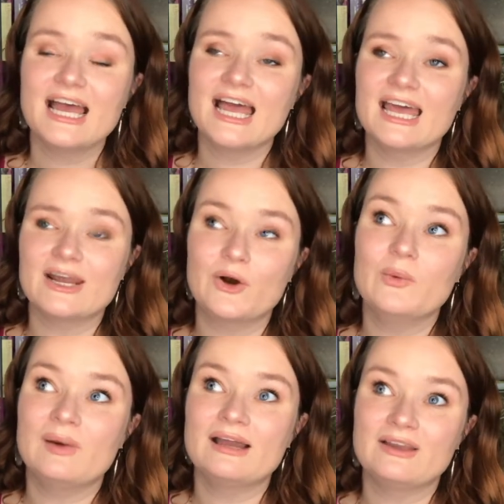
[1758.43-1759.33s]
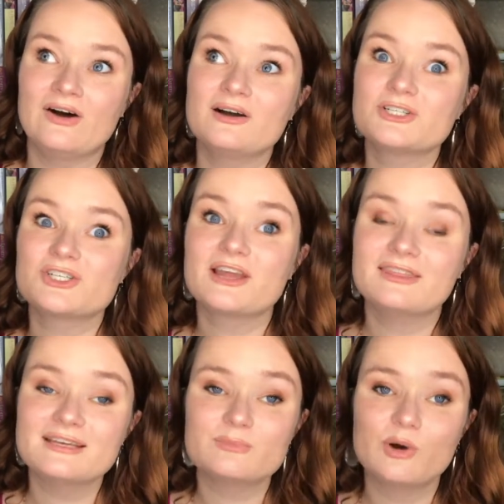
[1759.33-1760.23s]
And oh my gosh,
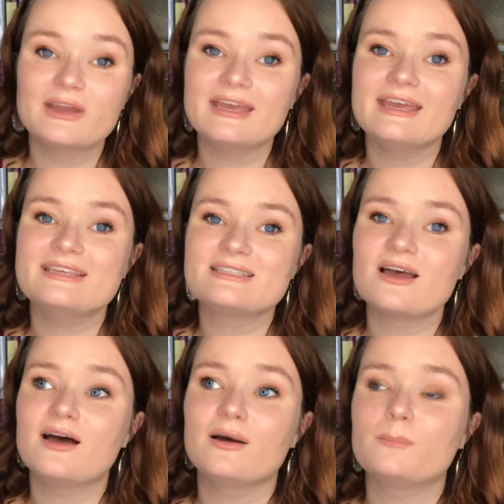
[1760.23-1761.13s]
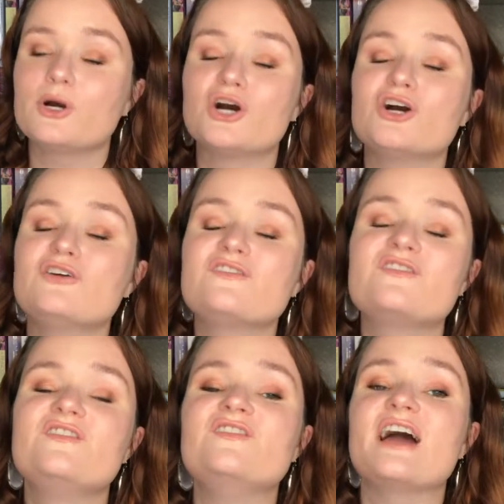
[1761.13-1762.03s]
this book is
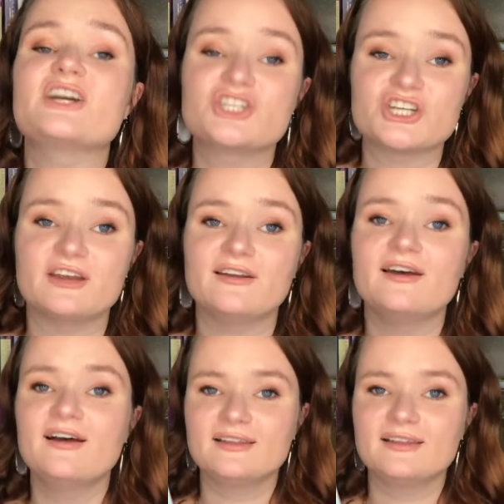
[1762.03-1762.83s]
perfection,